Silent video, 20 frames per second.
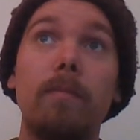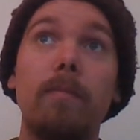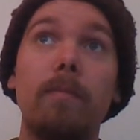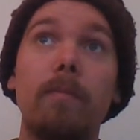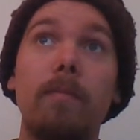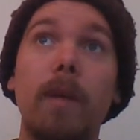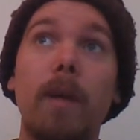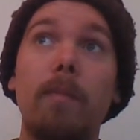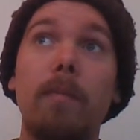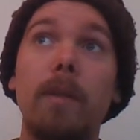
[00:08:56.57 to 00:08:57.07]

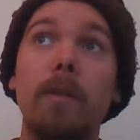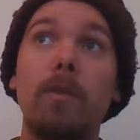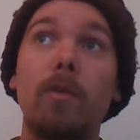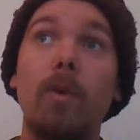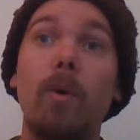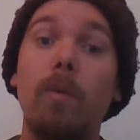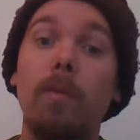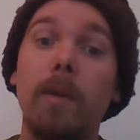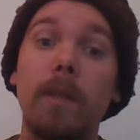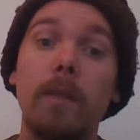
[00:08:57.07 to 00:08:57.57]
Maybe it's
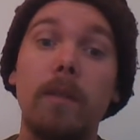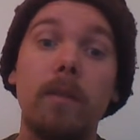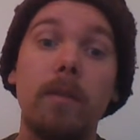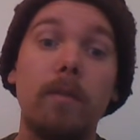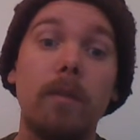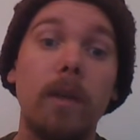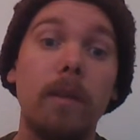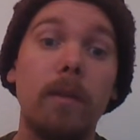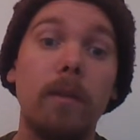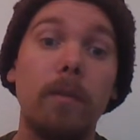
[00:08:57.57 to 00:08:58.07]
always
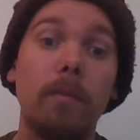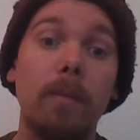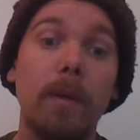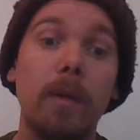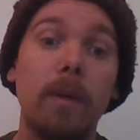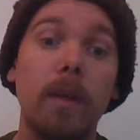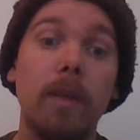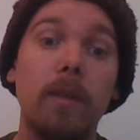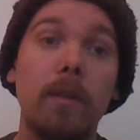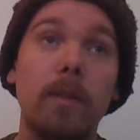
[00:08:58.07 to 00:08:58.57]
tried to be
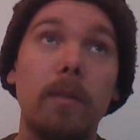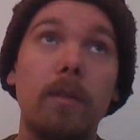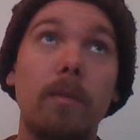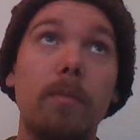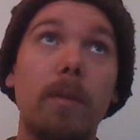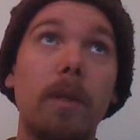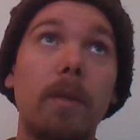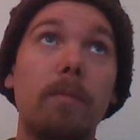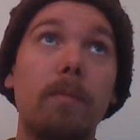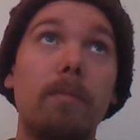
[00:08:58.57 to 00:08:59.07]
nice to
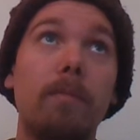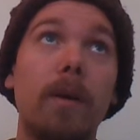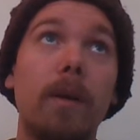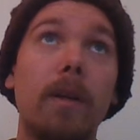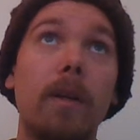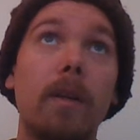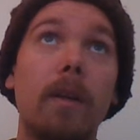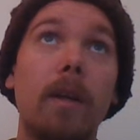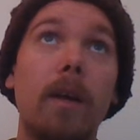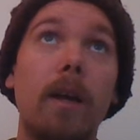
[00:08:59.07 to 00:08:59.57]
me,
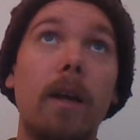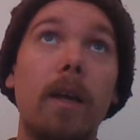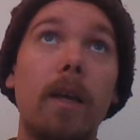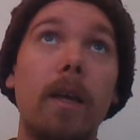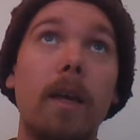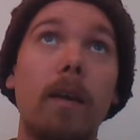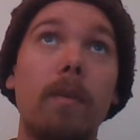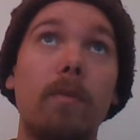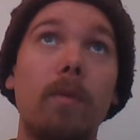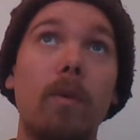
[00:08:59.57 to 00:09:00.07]
but I
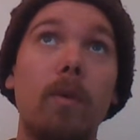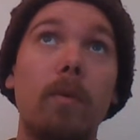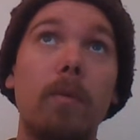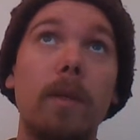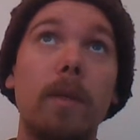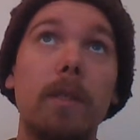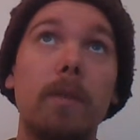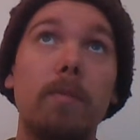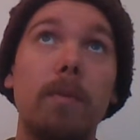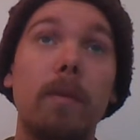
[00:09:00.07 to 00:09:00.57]
have
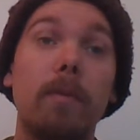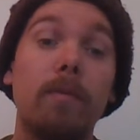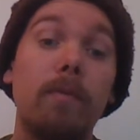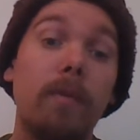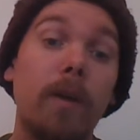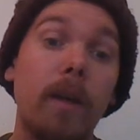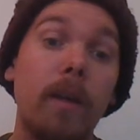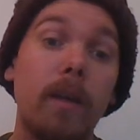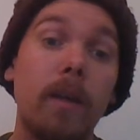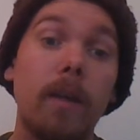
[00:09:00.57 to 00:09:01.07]
always been
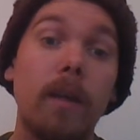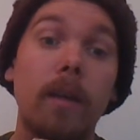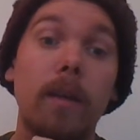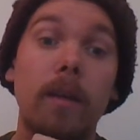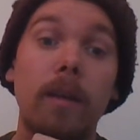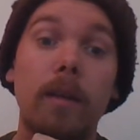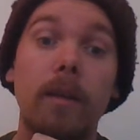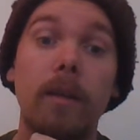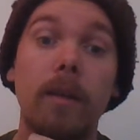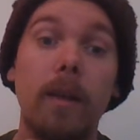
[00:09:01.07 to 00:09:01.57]
fighting it,
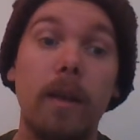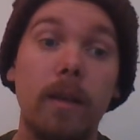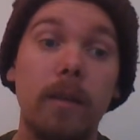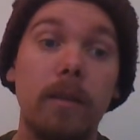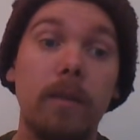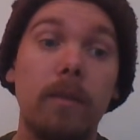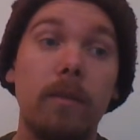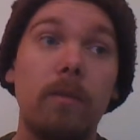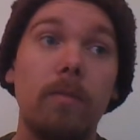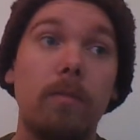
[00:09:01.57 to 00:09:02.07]
and
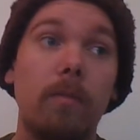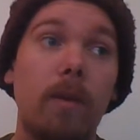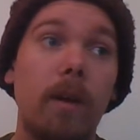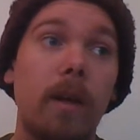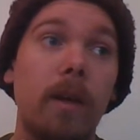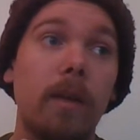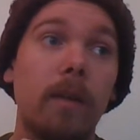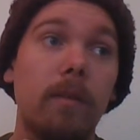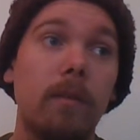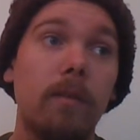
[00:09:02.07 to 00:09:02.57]
that's
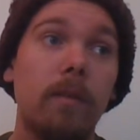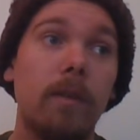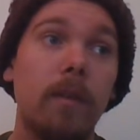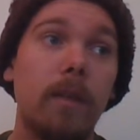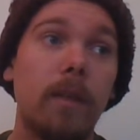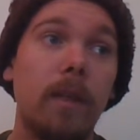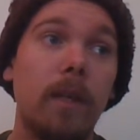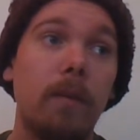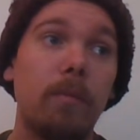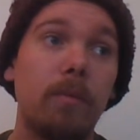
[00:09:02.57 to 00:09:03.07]
why it
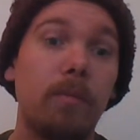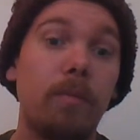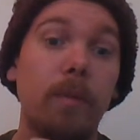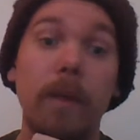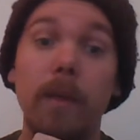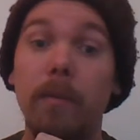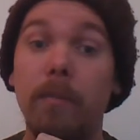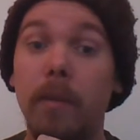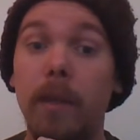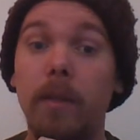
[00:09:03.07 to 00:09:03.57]
keeps
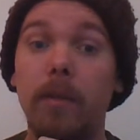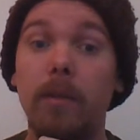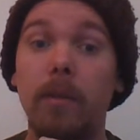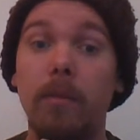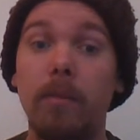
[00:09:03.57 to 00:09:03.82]
being mean to